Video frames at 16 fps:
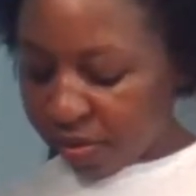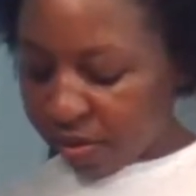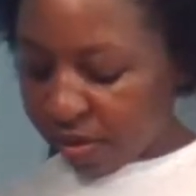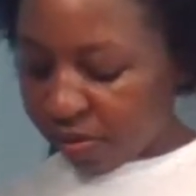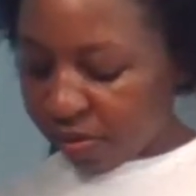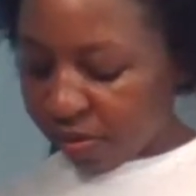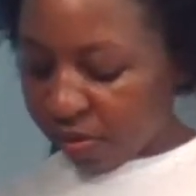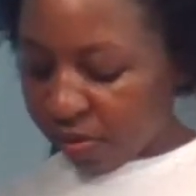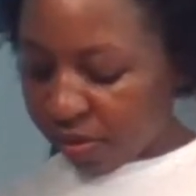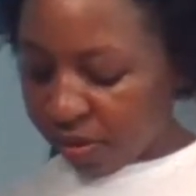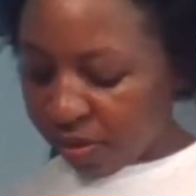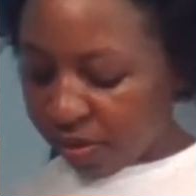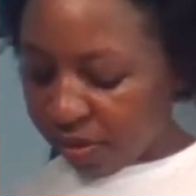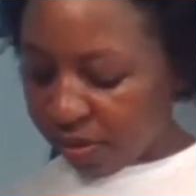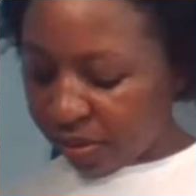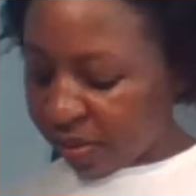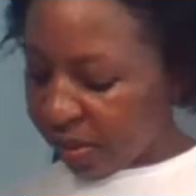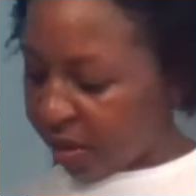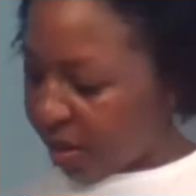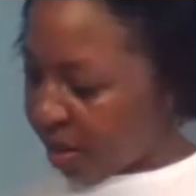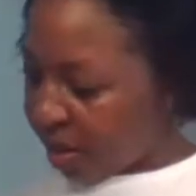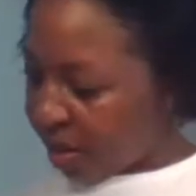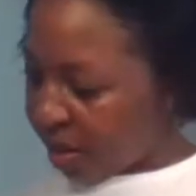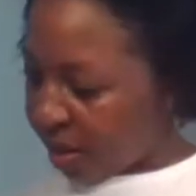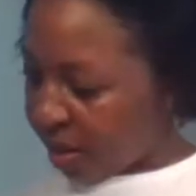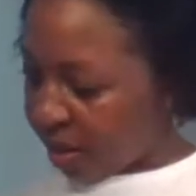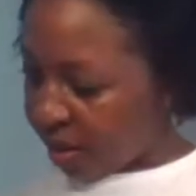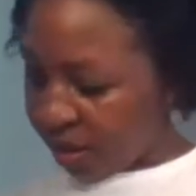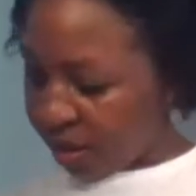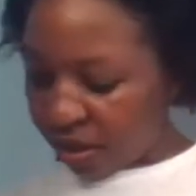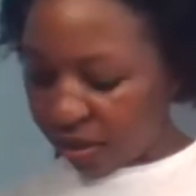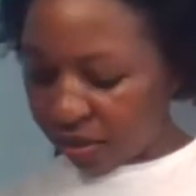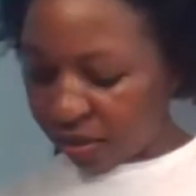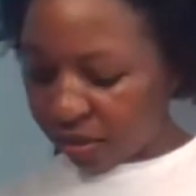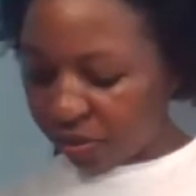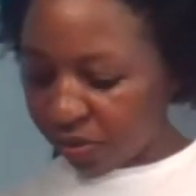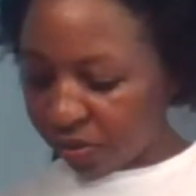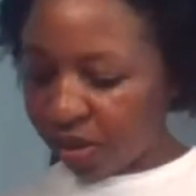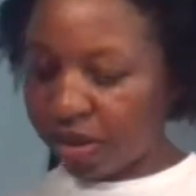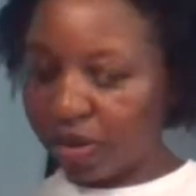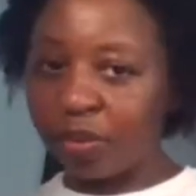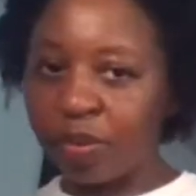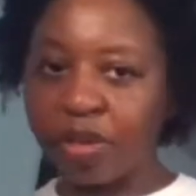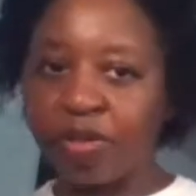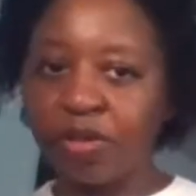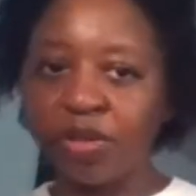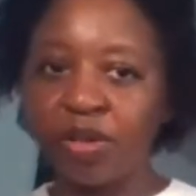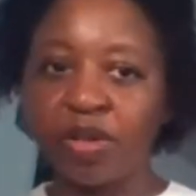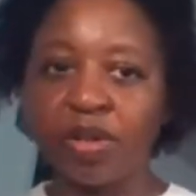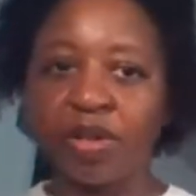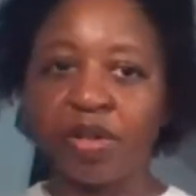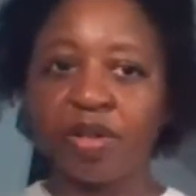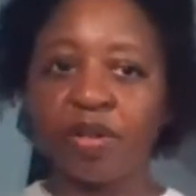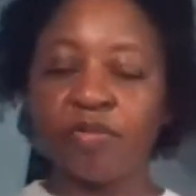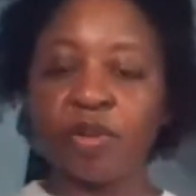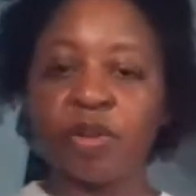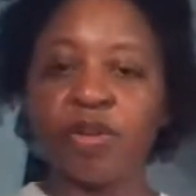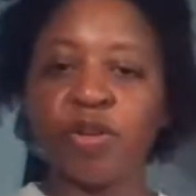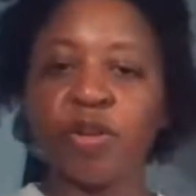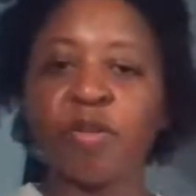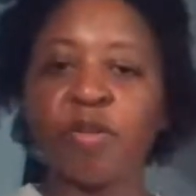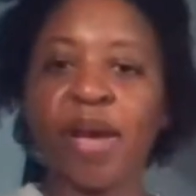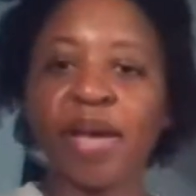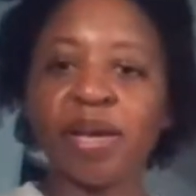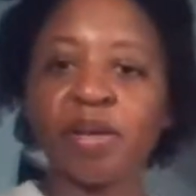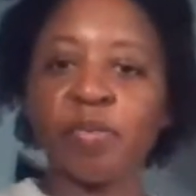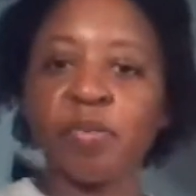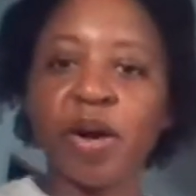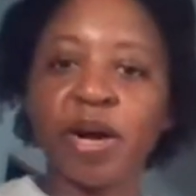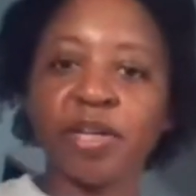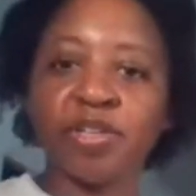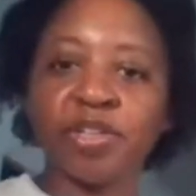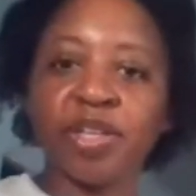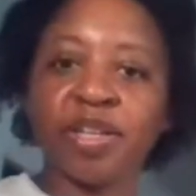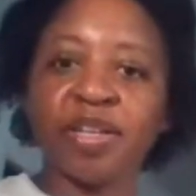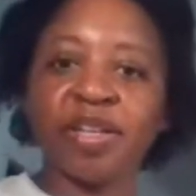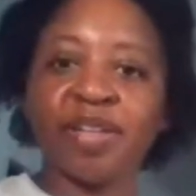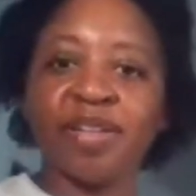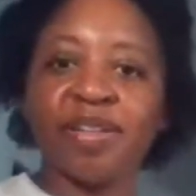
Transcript: Adult Literacy and English Language, for you to go back and watch it.